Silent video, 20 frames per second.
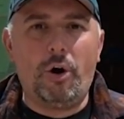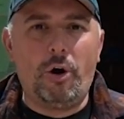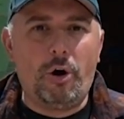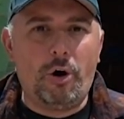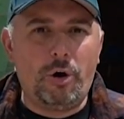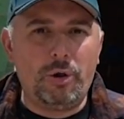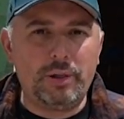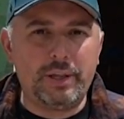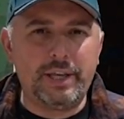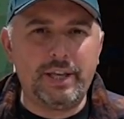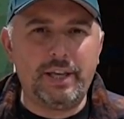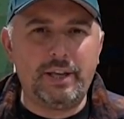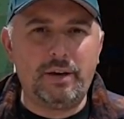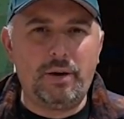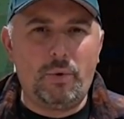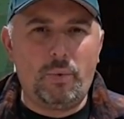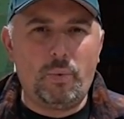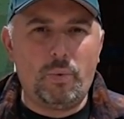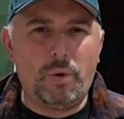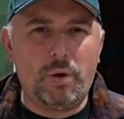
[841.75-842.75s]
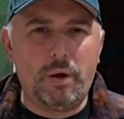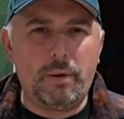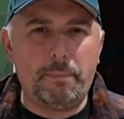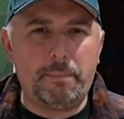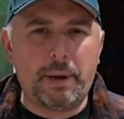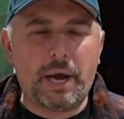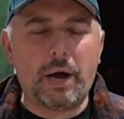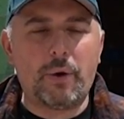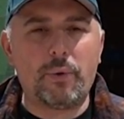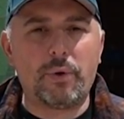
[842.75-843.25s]
all-in-one
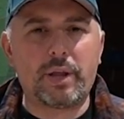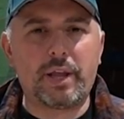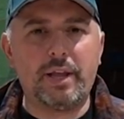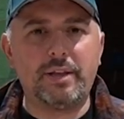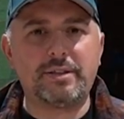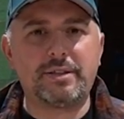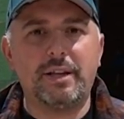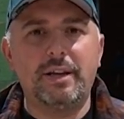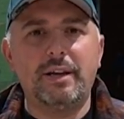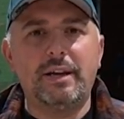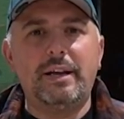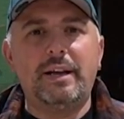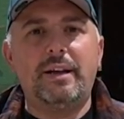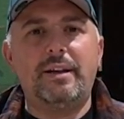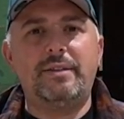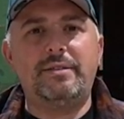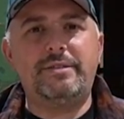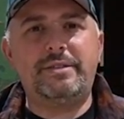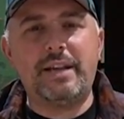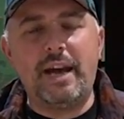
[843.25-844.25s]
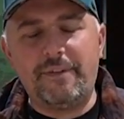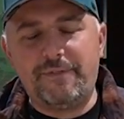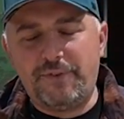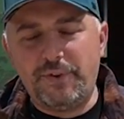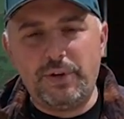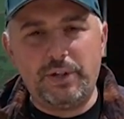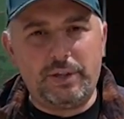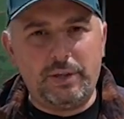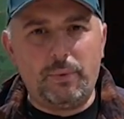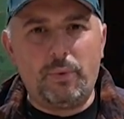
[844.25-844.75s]
power kits.
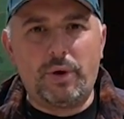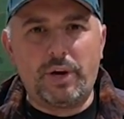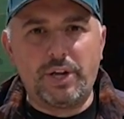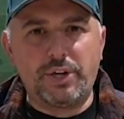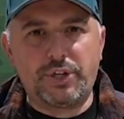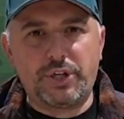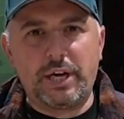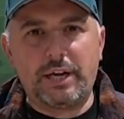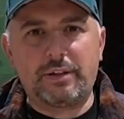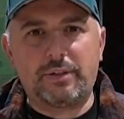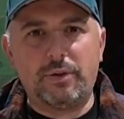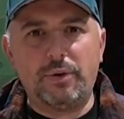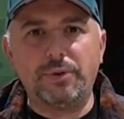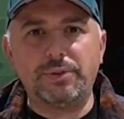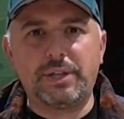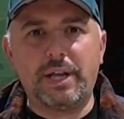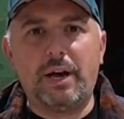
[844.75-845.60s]
Definitely want to check those